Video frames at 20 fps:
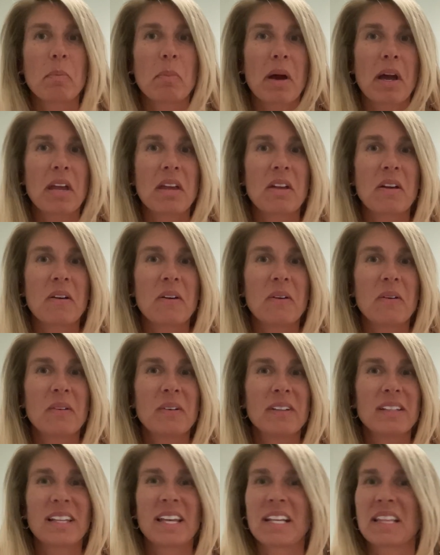by
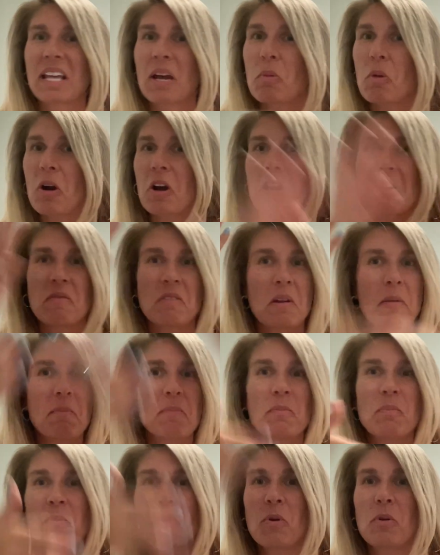you. Like they weren't
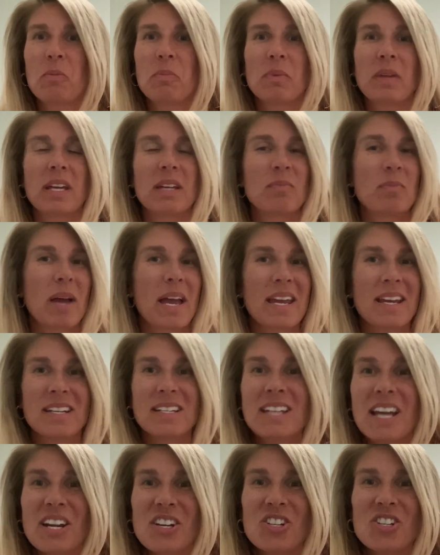even boop, like paying
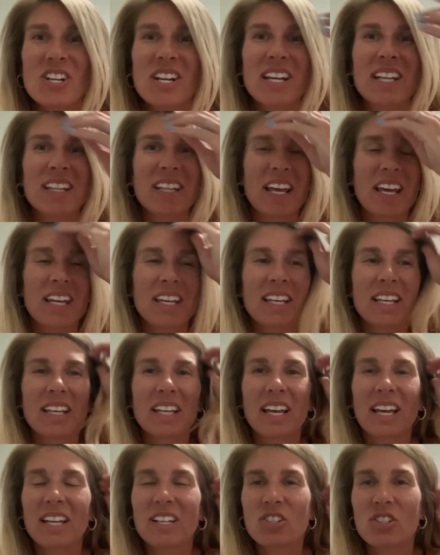attention. Like
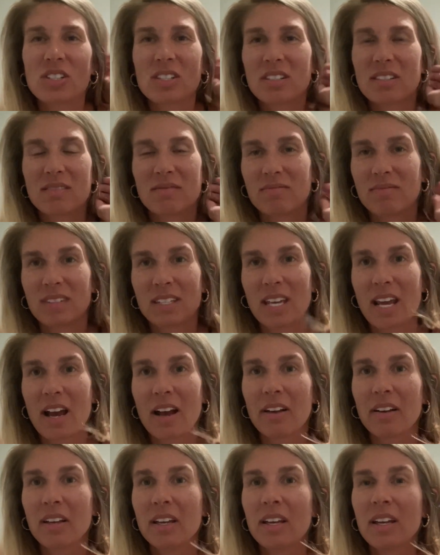it just,
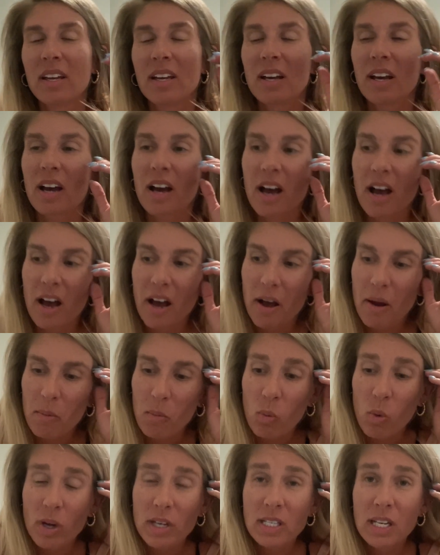yeah.
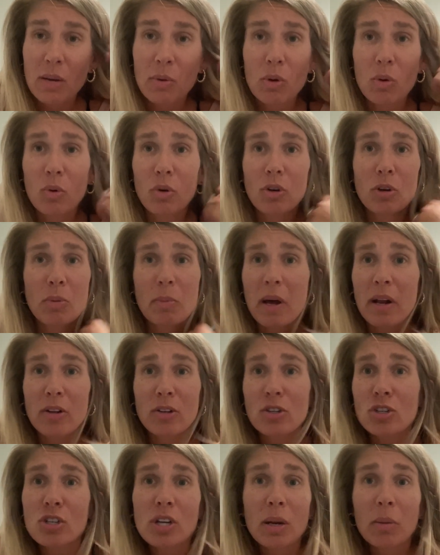One day we ordered a
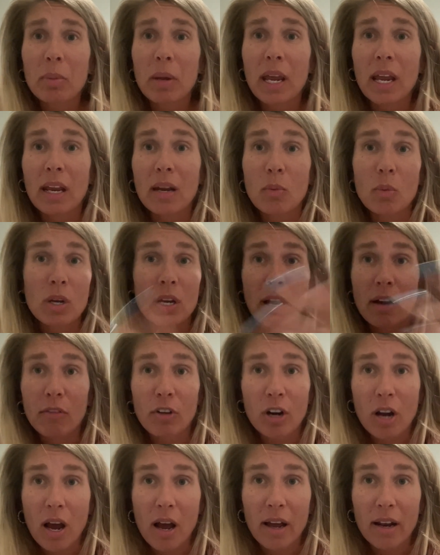bottle of champagne and we
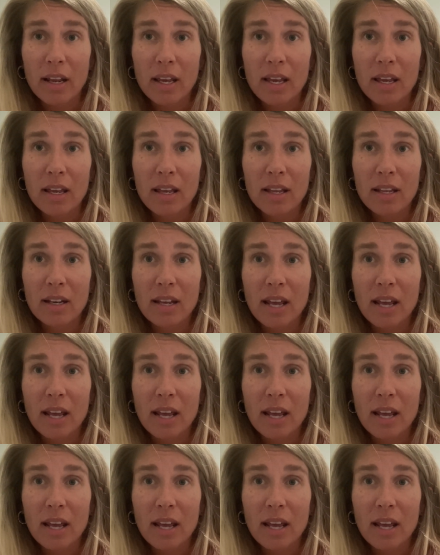never got it.